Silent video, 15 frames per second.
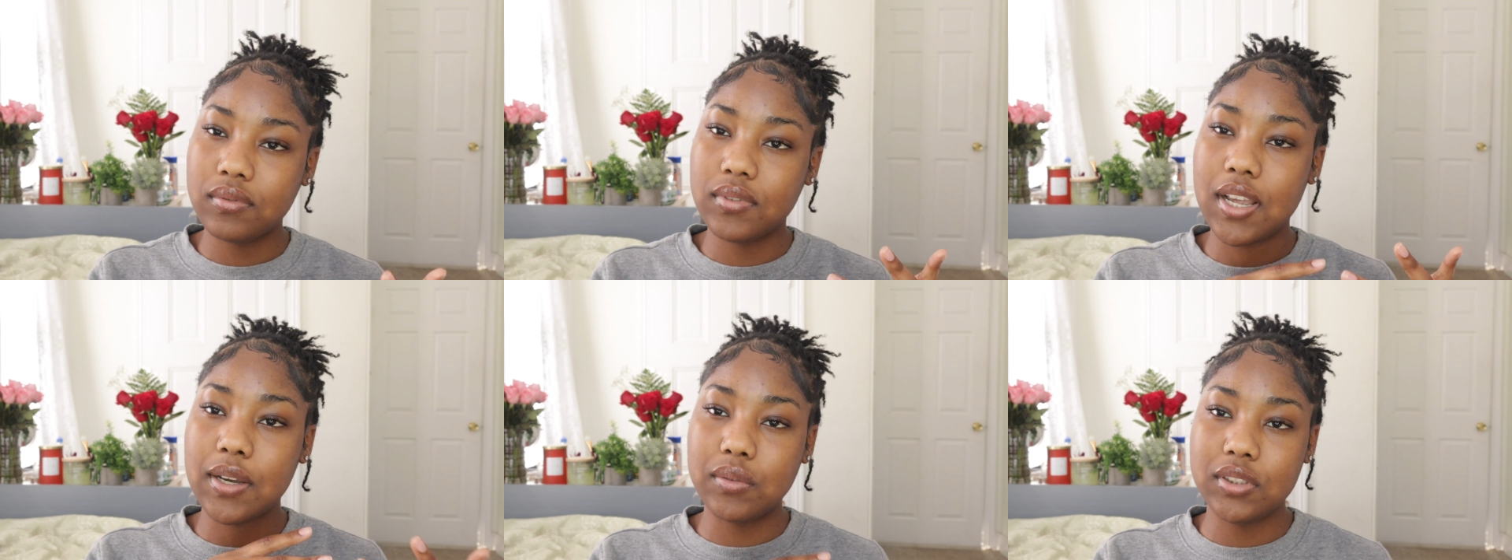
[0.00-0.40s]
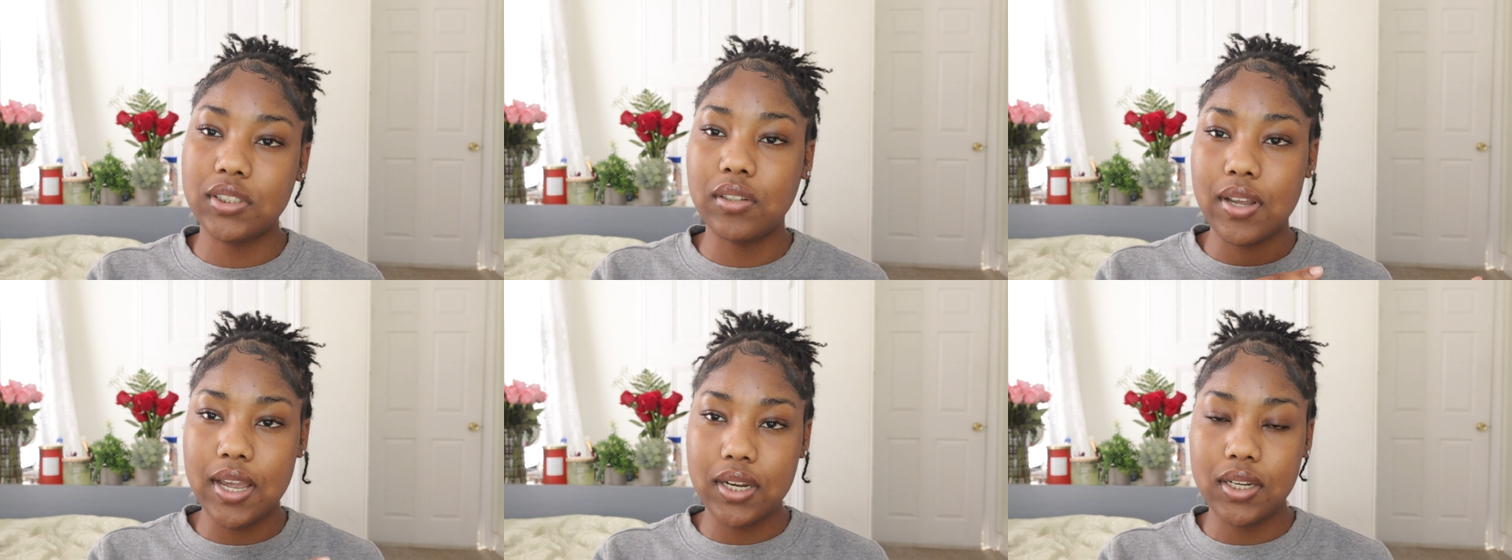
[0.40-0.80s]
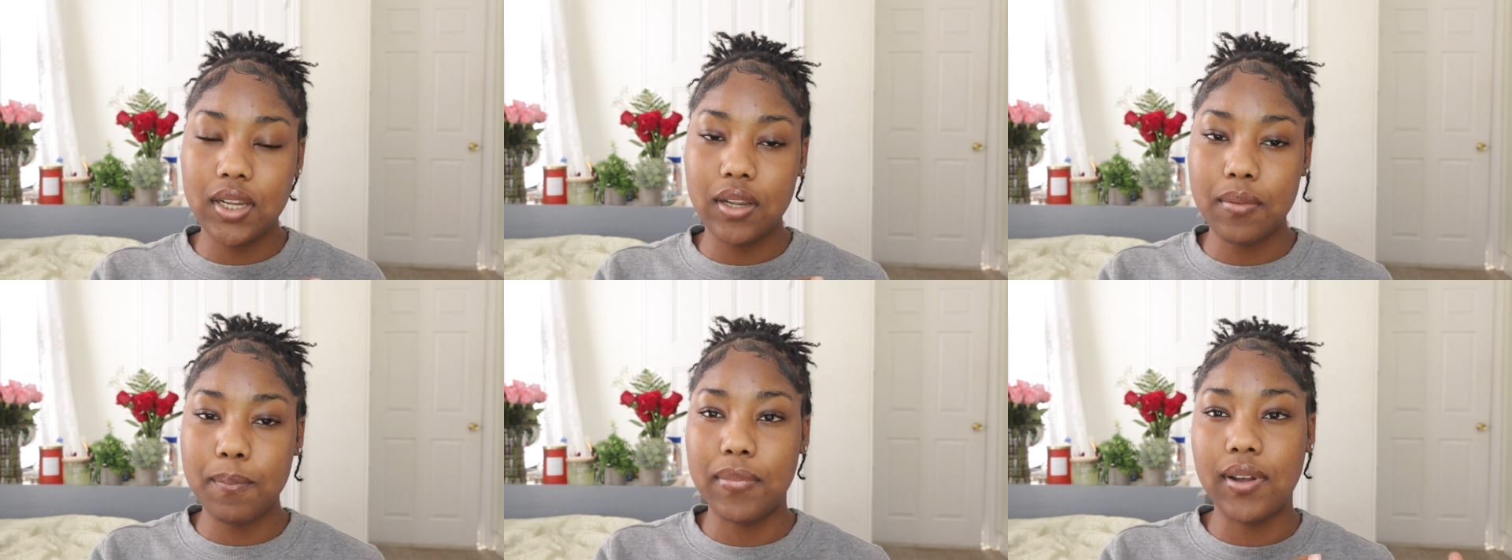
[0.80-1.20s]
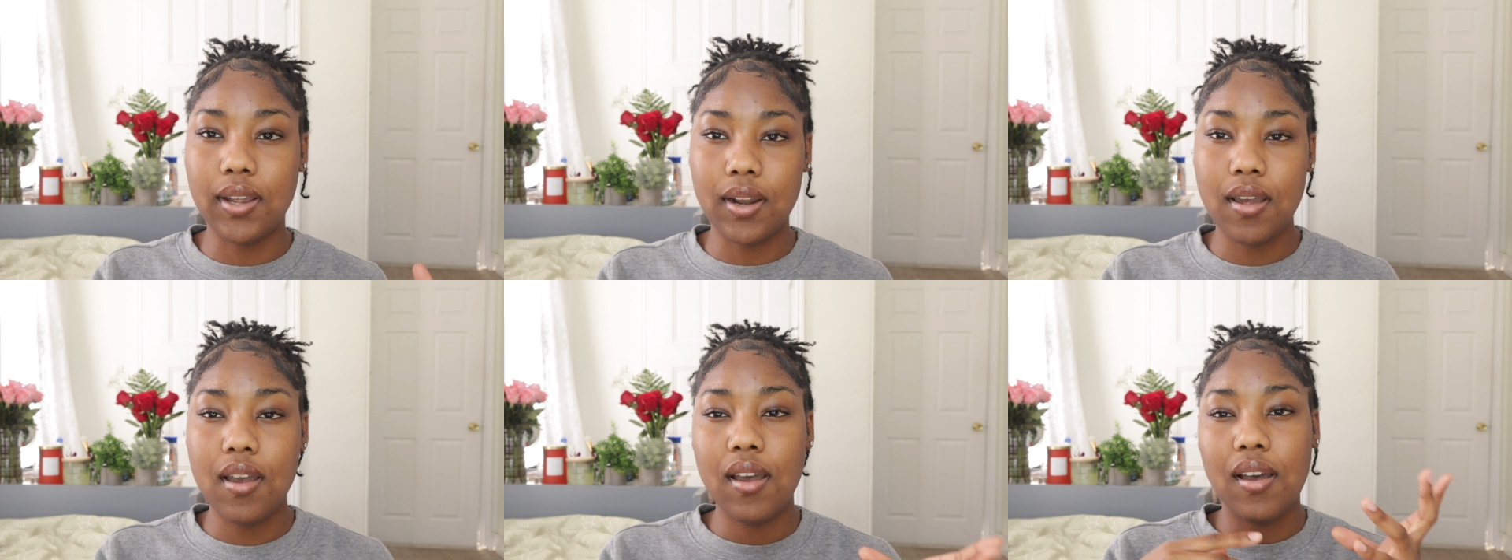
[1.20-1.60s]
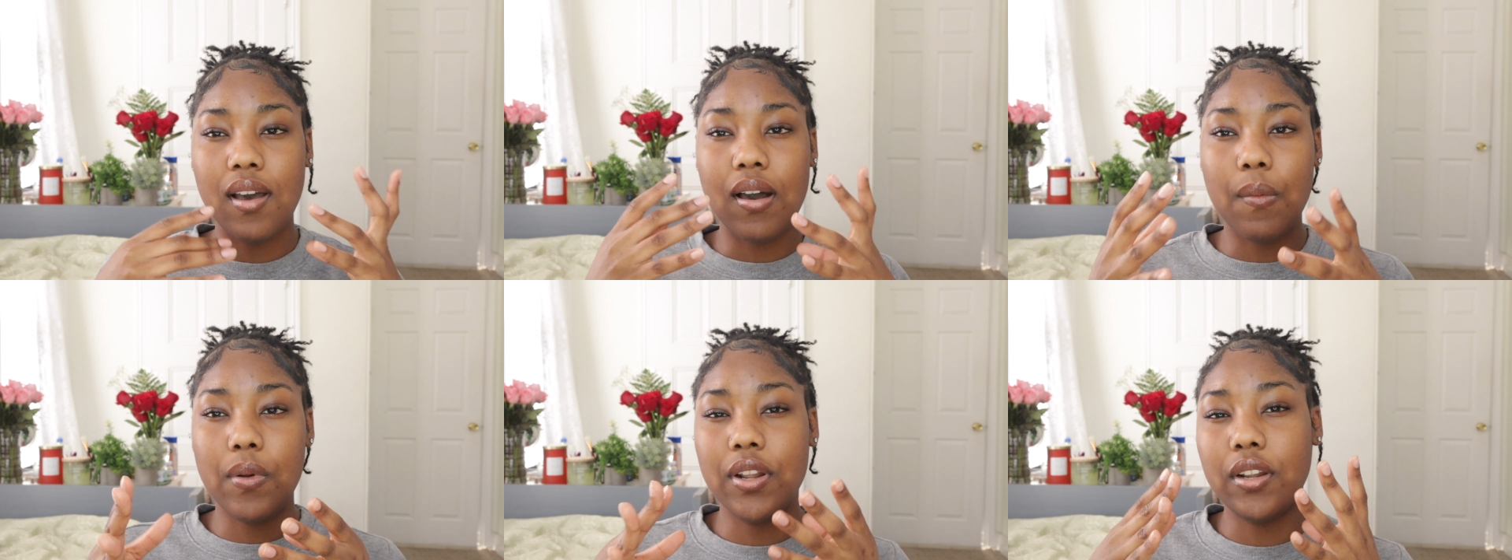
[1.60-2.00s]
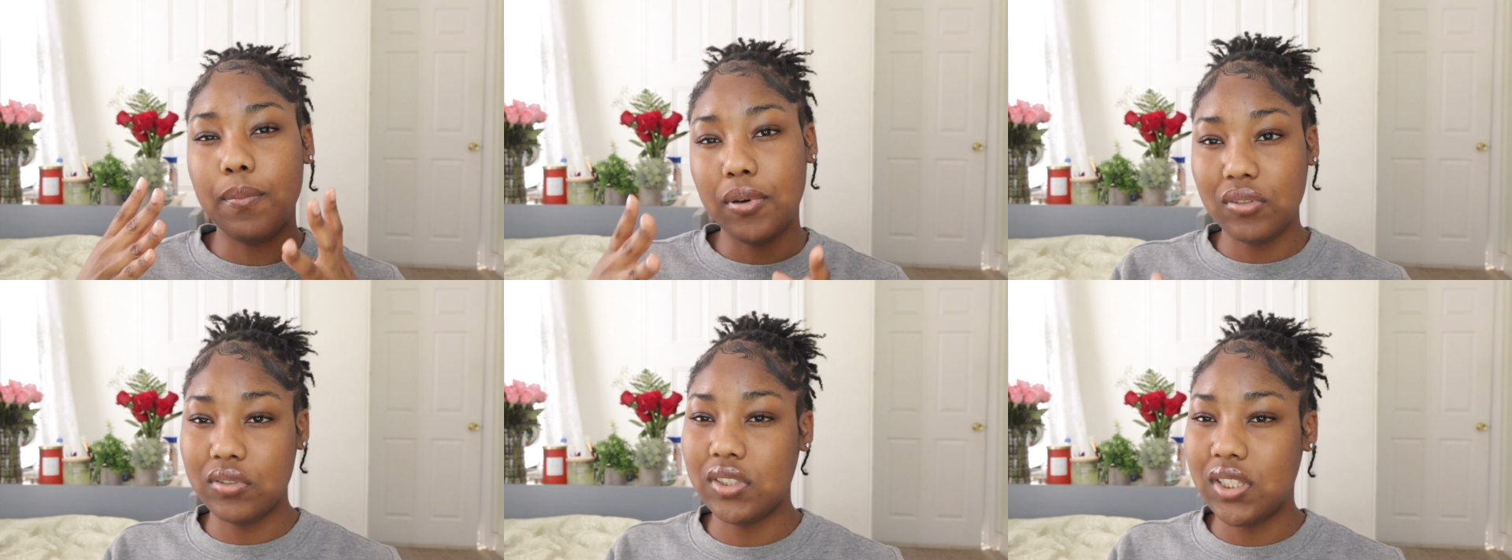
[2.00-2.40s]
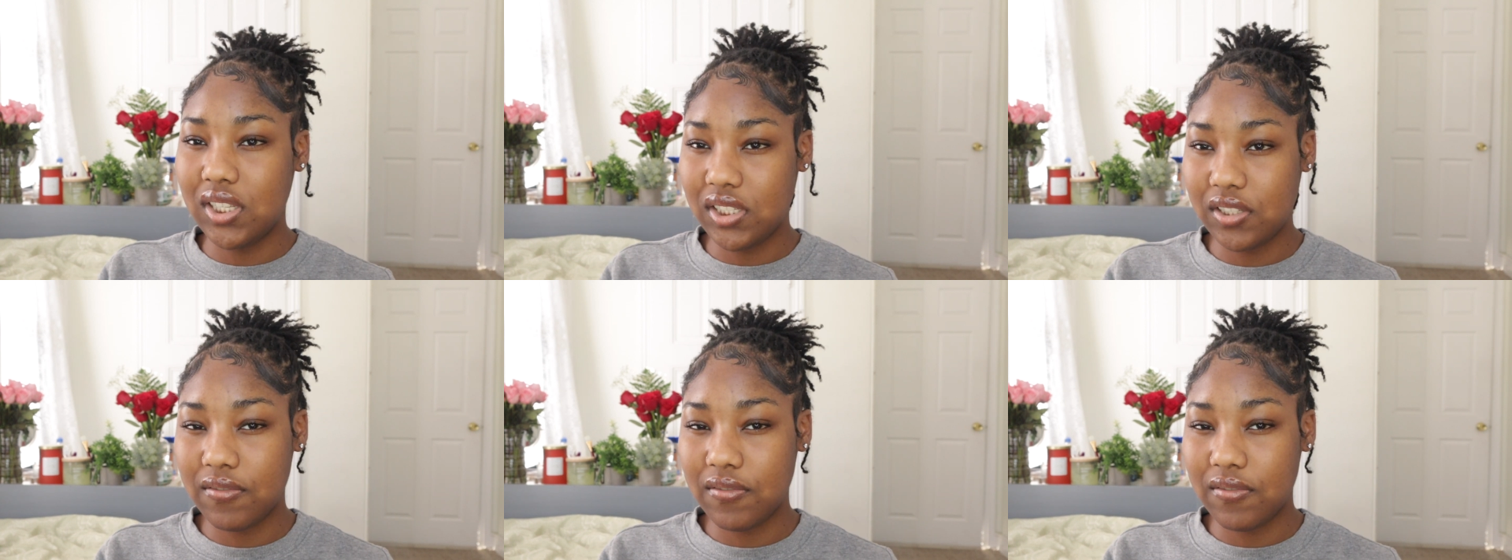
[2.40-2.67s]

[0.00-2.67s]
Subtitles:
I was still editing, but I wanted to post this